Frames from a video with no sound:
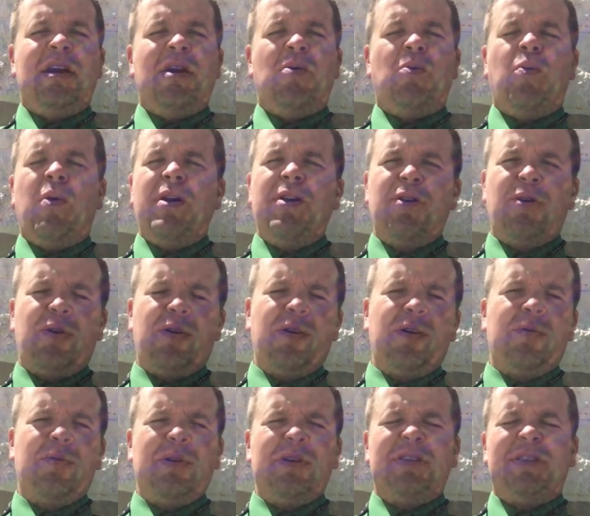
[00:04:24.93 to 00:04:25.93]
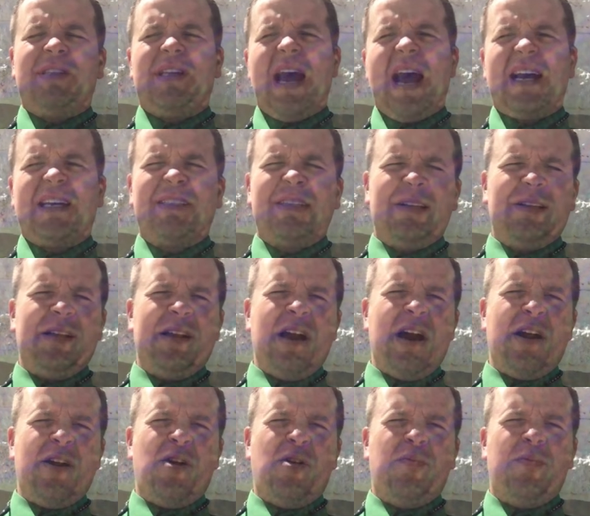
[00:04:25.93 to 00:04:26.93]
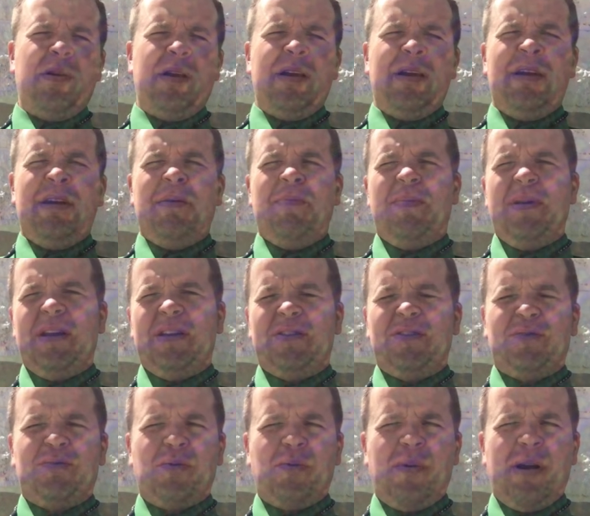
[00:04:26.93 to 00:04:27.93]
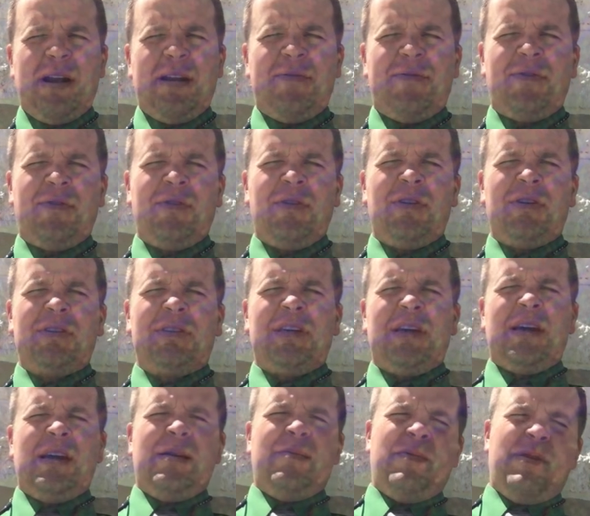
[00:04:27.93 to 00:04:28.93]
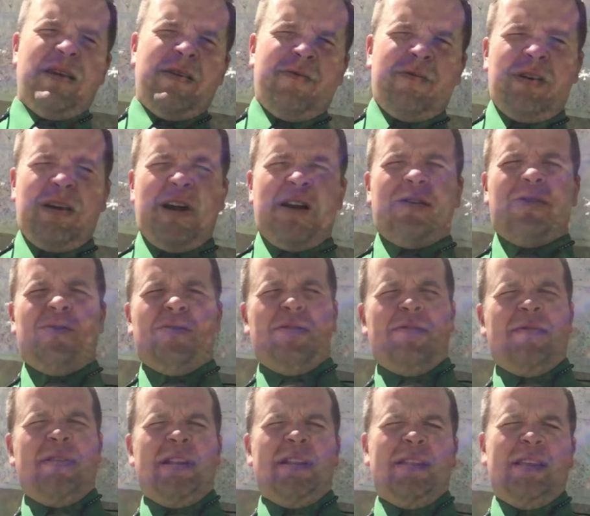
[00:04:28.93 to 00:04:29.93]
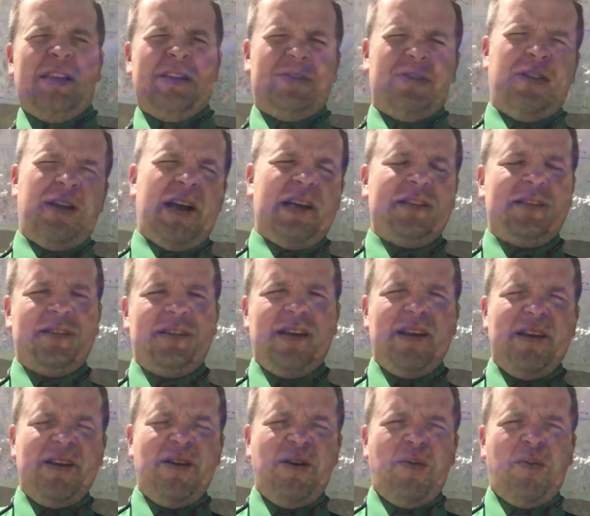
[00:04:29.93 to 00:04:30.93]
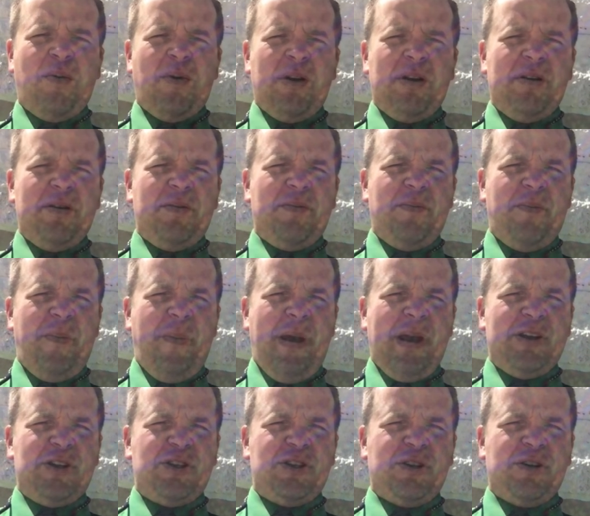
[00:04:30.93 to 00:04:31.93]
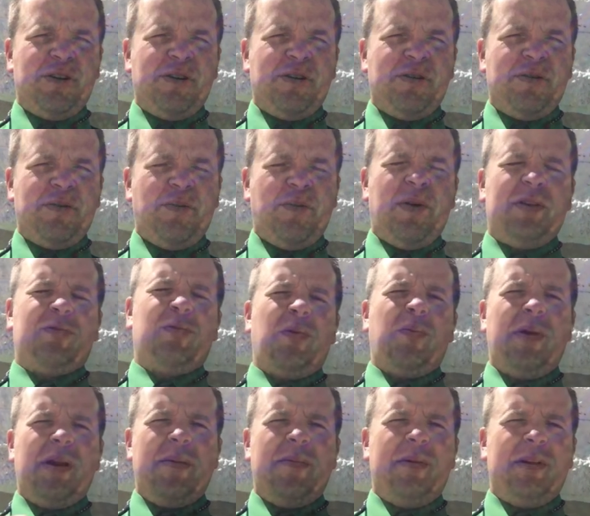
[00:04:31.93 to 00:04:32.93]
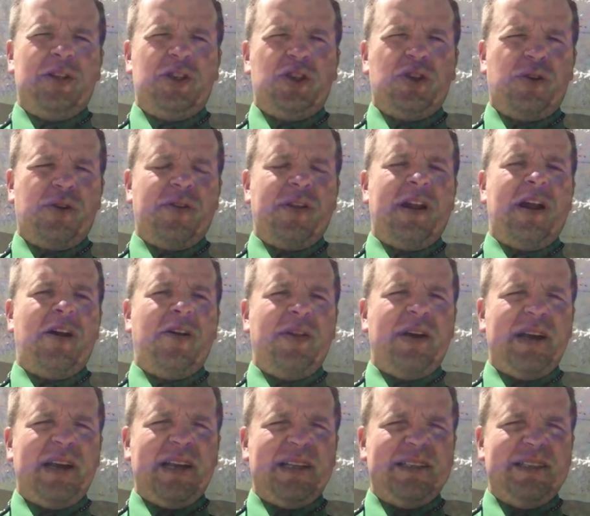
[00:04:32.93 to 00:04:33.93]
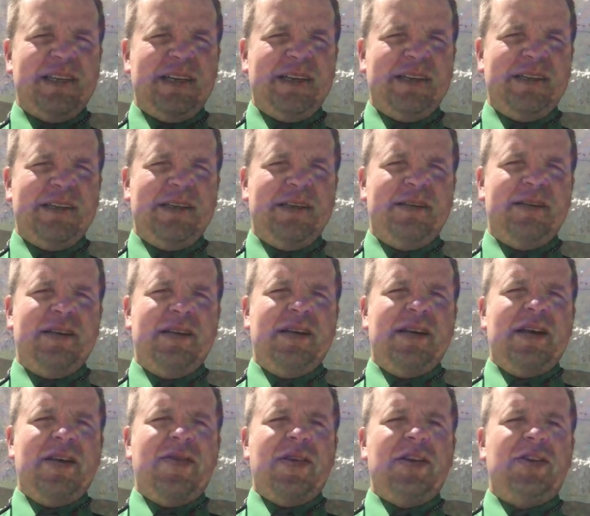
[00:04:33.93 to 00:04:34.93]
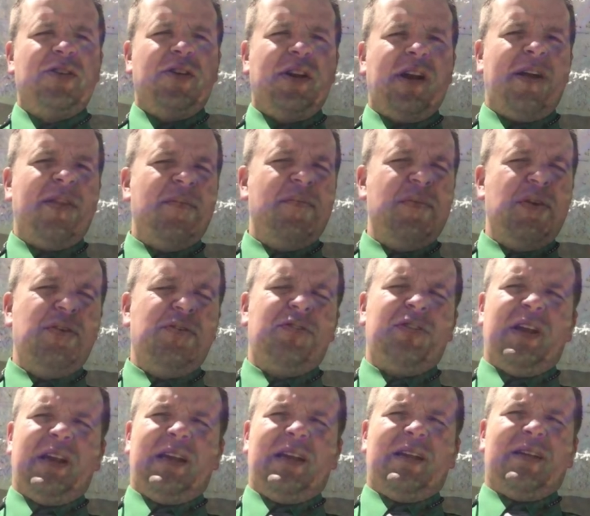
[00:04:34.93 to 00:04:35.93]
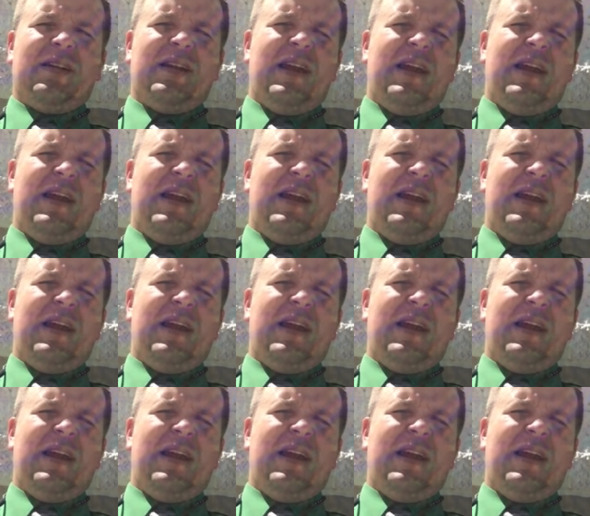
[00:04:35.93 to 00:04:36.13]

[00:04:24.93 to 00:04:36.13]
one door was accidentally not open and patients were waiting for a long time and never got a hold of anything. So that's one way to ensure that all that gets done. Then turning on the music